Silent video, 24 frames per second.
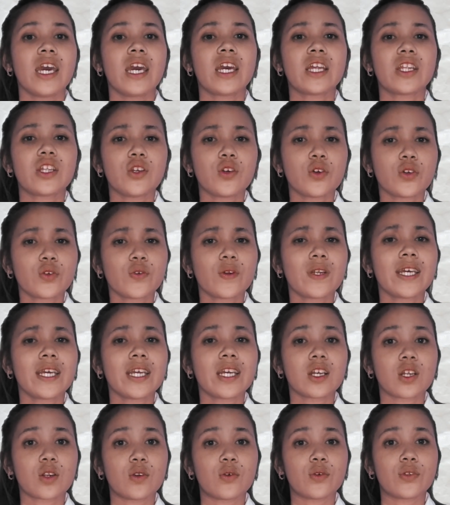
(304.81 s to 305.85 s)
It
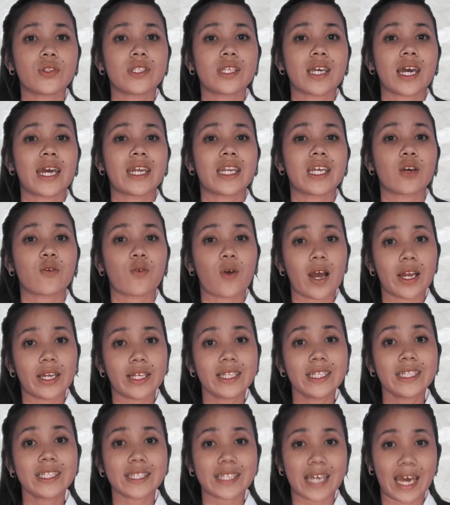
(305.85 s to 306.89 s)
usually includes an
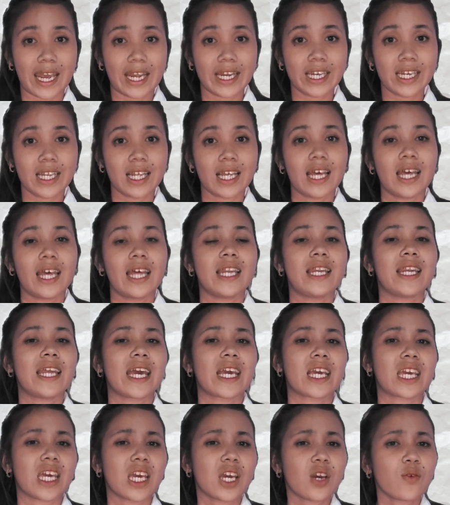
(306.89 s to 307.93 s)
equality sign
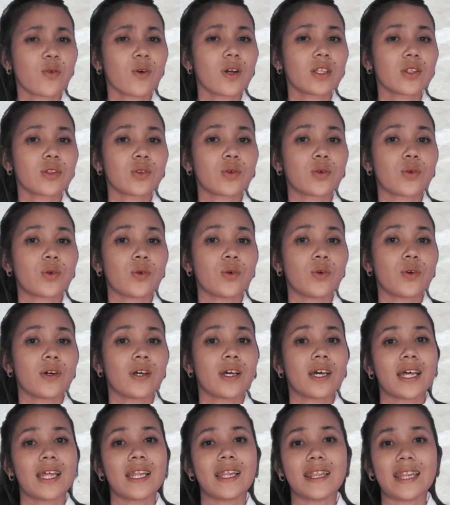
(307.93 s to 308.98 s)
like equal to,
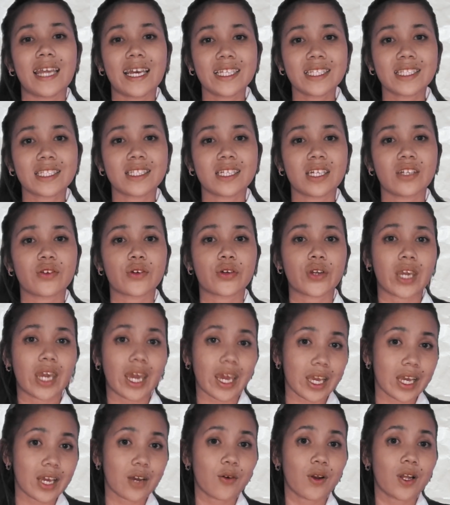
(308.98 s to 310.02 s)
less than or
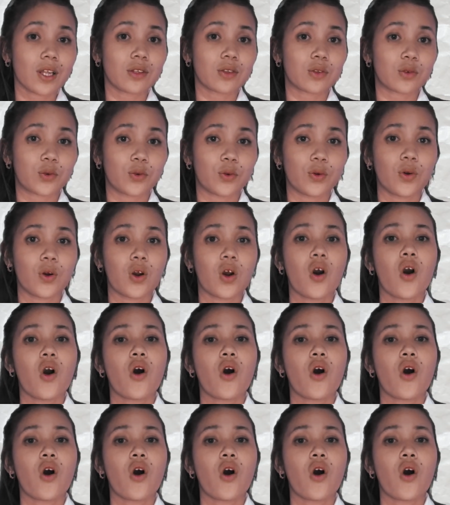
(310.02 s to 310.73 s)
equal to,